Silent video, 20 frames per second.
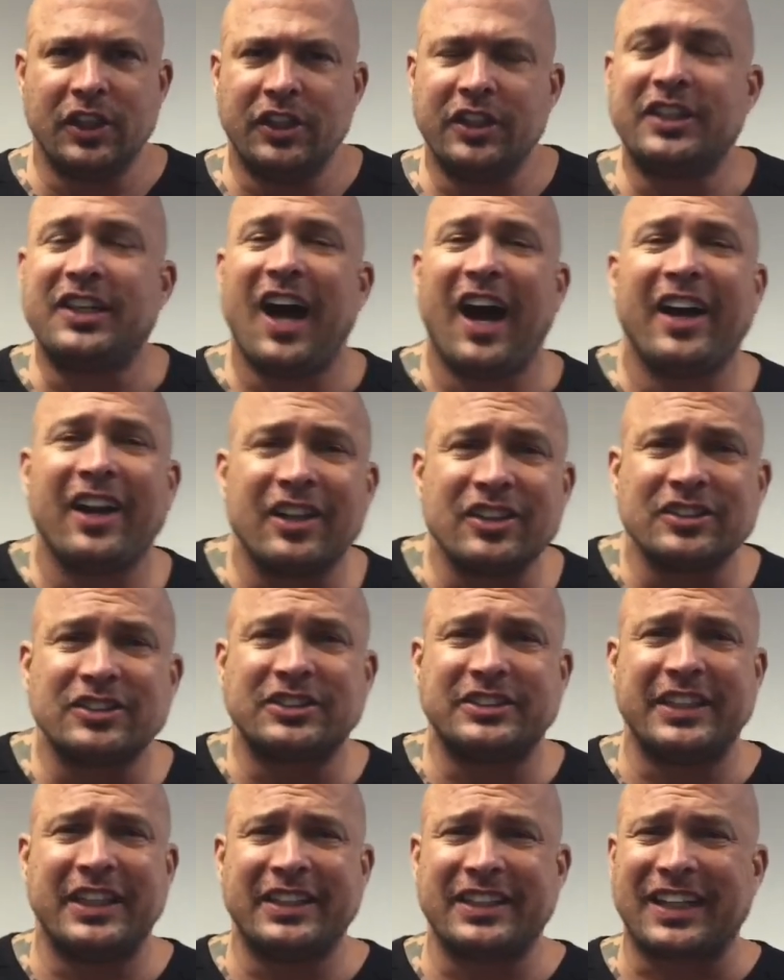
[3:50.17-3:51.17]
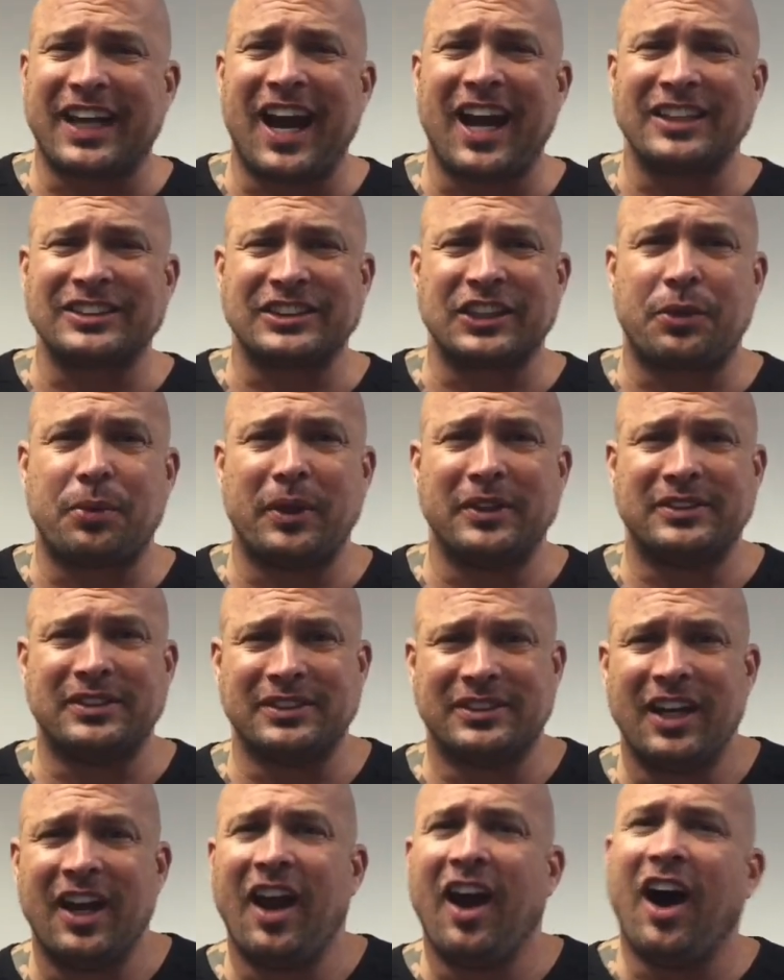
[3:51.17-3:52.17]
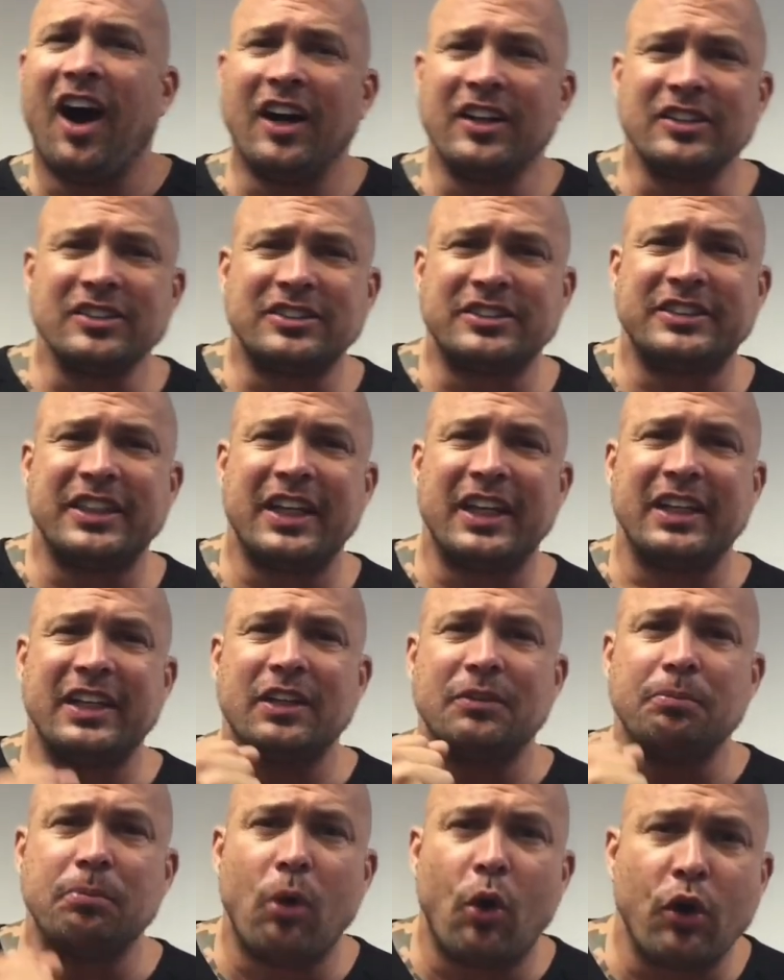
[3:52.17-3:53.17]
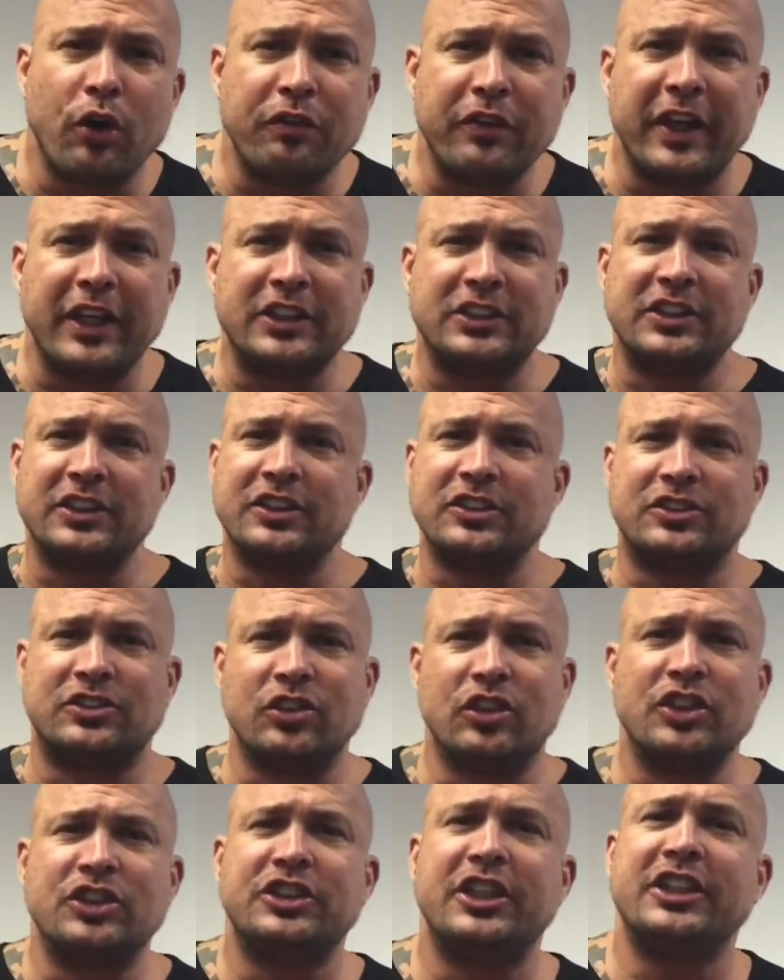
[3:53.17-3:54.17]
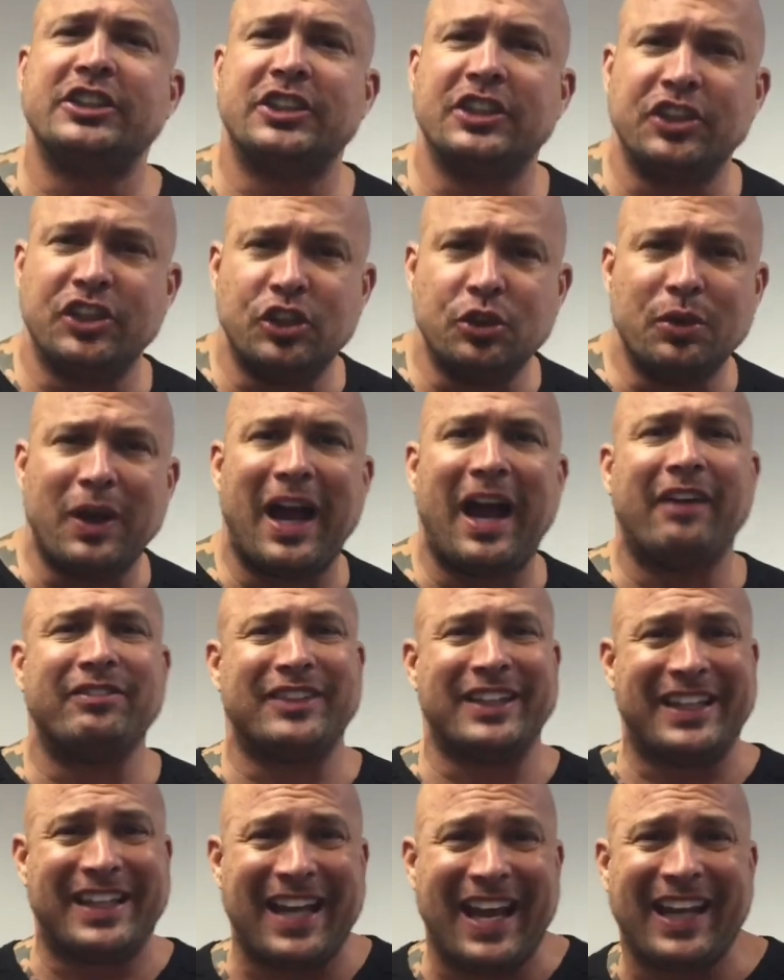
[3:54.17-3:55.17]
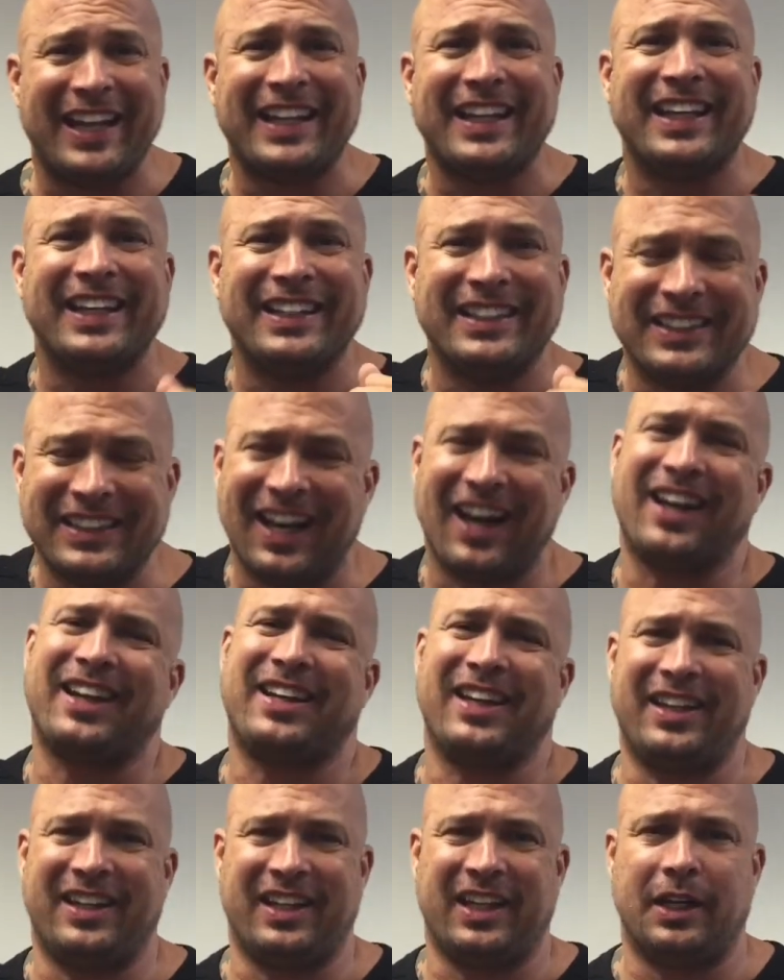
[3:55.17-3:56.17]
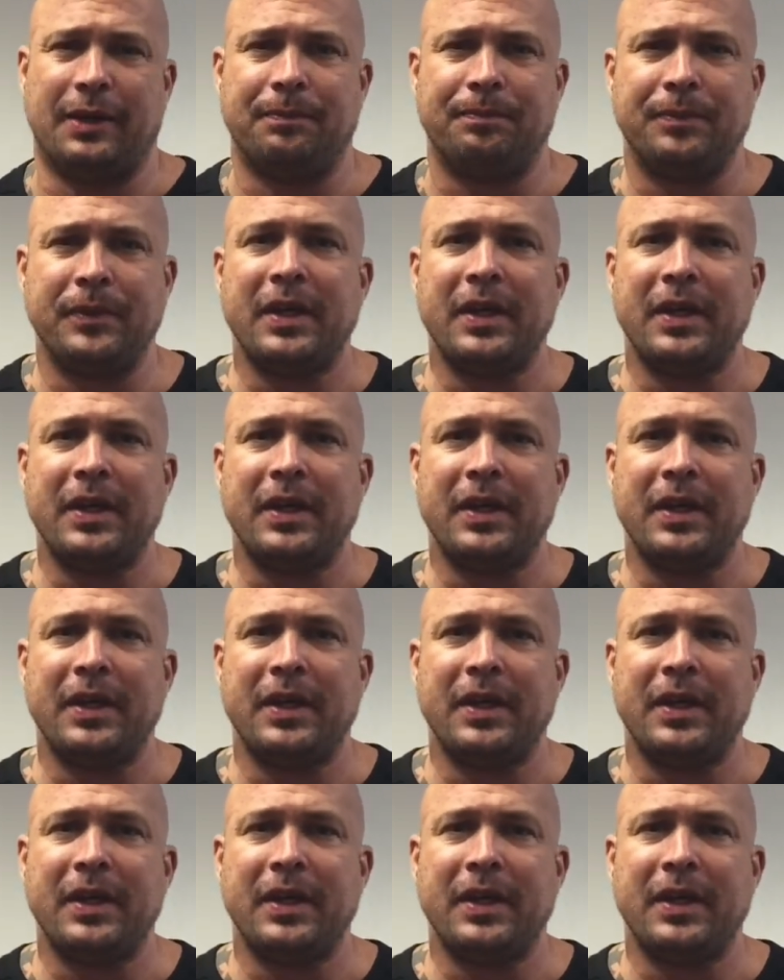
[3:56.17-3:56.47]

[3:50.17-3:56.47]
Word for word: You got to understand the consequences, understand the motivation and association you have to getting it and not getting it.